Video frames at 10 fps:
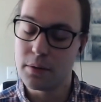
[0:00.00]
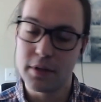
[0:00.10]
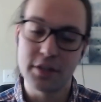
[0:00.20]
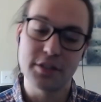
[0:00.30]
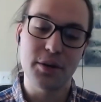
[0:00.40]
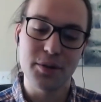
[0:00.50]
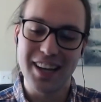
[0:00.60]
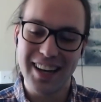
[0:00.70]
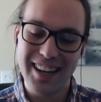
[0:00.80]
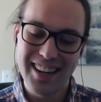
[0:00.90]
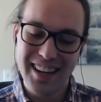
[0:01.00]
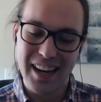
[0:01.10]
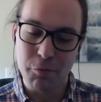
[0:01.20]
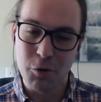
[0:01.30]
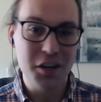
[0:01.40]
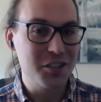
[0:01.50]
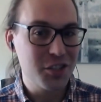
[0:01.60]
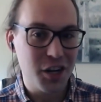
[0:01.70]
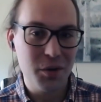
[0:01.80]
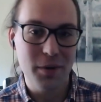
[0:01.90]
there's a whole lot. We're going to
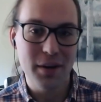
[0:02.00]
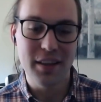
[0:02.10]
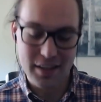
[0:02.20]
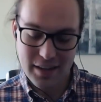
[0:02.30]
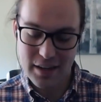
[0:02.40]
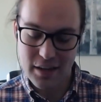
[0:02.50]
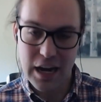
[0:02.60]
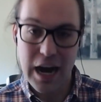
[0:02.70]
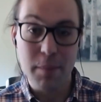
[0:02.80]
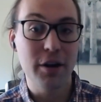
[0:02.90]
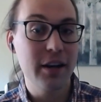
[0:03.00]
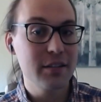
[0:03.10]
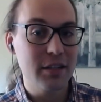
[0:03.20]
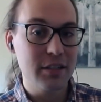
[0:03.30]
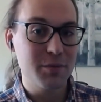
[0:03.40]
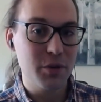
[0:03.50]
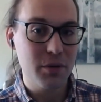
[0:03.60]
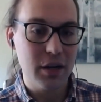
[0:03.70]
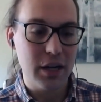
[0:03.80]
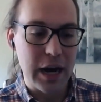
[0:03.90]
start with operating system
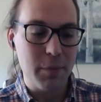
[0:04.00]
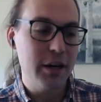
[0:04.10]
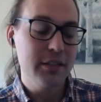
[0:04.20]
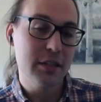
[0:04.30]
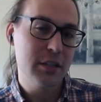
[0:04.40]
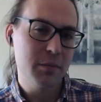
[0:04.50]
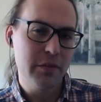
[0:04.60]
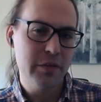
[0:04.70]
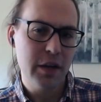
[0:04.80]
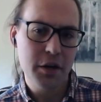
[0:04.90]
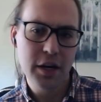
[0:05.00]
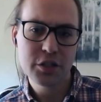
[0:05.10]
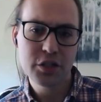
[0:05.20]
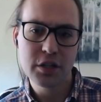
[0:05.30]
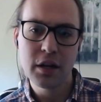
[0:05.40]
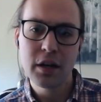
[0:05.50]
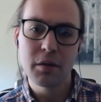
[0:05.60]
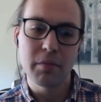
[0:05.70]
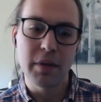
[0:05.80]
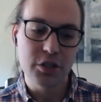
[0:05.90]
configuration,
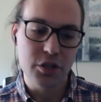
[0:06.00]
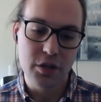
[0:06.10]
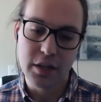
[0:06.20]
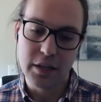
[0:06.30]
make sure that